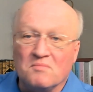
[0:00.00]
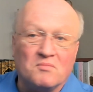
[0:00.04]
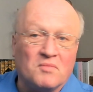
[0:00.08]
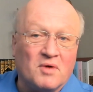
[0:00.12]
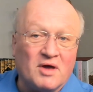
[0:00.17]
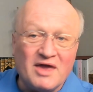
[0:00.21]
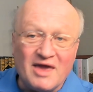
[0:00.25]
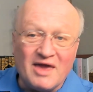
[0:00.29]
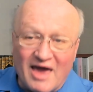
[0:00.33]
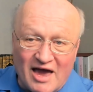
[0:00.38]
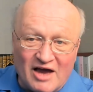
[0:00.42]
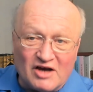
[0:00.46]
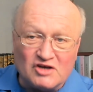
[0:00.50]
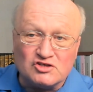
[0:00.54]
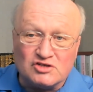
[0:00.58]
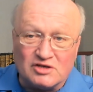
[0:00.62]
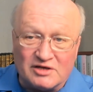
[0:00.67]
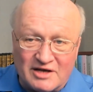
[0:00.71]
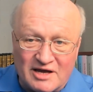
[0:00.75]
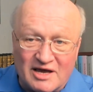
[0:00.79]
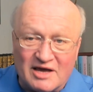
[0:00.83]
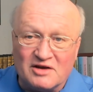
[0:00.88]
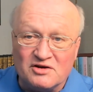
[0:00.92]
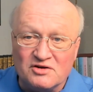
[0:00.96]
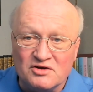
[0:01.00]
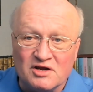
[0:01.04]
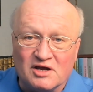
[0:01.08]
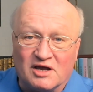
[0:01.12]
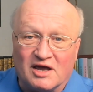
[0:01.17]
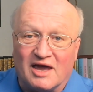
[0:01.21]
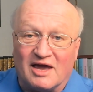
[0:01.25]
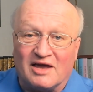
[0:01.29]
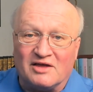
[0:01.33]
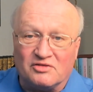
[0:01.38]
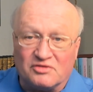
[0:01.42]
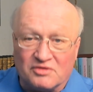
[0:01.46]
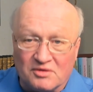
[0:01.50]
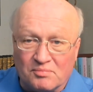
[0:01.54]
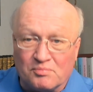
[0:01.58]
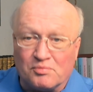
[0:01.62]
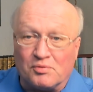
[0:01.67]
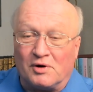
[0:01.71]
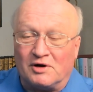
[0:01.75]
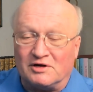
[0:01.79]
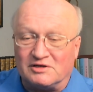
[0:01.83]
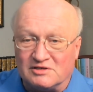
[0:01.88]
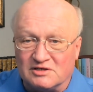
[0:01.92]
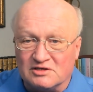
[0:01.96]
may actually indicate the
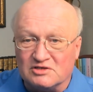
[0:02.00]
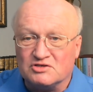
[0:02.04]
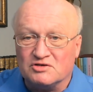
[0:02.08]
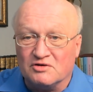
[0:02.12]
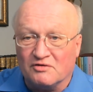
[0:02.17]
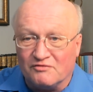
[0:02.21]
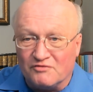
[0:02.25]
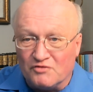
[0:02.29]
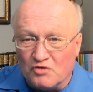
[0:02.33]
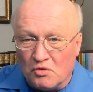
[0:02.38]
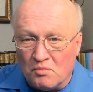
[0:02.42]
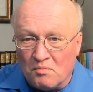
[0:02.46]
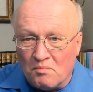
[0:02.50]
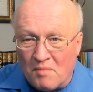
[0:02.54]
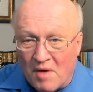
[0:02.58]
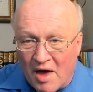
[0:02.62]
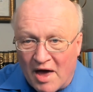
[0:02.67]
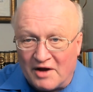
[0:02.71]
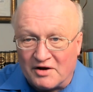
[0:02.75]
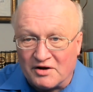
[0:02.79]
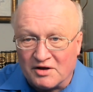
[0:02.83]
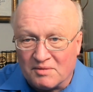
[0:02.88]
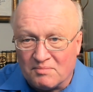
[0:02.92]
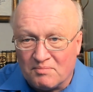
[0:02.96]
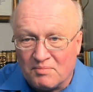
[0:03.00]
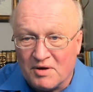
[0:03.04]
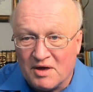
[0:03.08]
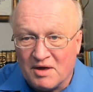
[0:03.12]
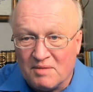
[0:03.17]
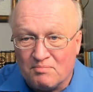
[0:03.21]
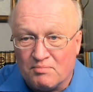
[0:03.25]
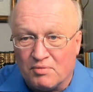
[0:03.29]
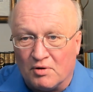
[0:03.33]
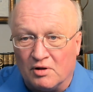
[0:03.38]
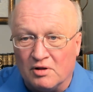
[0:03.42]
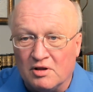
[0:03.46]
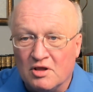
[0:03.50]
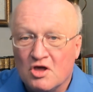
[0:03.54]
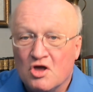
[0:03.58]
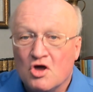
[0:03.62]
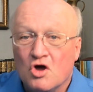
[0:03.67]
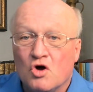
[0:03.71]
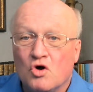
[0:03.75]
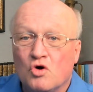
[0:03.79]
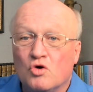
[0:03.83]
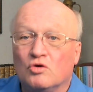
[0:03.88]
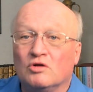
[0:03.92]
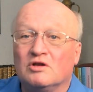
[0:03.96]
presence of nomadic people
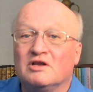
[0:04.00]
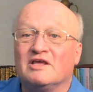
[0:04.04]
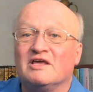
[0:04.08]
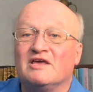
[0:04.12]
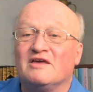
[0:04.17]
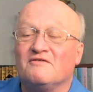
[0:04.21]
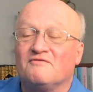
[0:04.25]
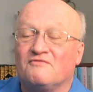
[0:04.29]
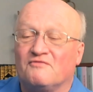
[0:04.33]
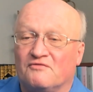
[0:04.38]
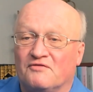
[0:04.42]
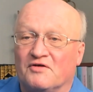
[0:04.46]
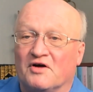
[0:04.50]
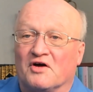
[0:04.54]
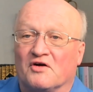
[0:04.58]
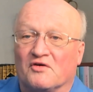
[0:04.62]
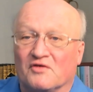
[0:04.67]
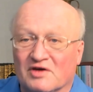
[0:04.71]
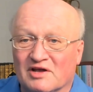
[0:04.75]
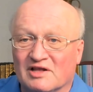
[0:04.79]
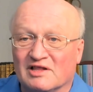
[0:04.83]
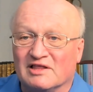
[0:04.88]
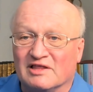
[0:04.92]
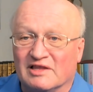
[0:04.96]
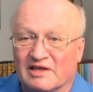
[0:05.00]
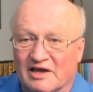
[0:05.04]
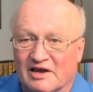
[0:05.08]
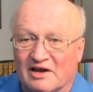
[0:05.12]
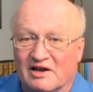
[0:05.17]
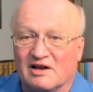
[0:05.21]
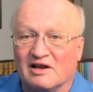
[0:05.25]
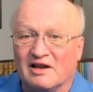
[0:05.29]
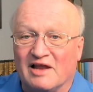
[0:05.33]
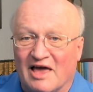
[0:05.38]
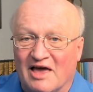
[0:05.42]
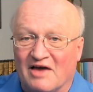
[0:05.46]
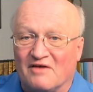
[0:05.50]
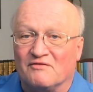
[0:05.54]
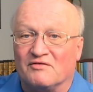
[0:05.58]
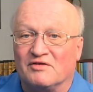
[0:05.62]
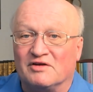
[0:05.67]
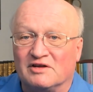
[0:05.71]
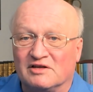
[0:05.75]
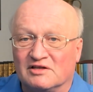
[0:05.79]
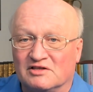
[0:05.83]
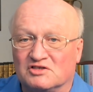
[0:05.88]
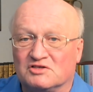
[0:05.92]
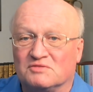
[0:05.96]
who leave very little
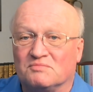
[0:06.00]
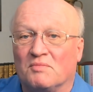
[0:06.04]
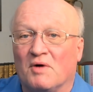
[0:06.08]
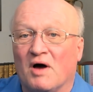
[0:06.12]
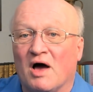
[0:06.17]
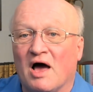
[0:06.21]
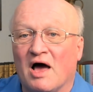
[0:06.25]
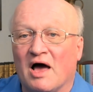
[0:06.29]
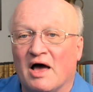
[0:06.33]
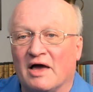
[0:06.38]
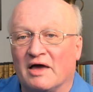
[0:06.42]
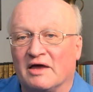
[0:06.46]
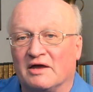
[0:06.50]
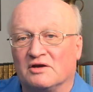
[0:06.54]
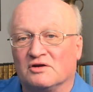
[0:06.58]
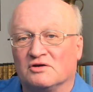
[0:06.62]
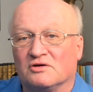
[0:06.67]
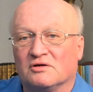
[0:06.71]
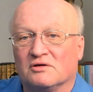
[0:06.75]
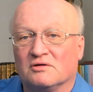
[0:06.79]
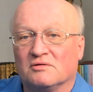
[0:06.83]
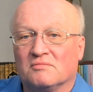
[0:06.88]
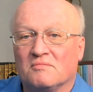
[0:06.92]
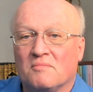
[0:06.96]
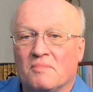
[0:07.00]
evidence behind.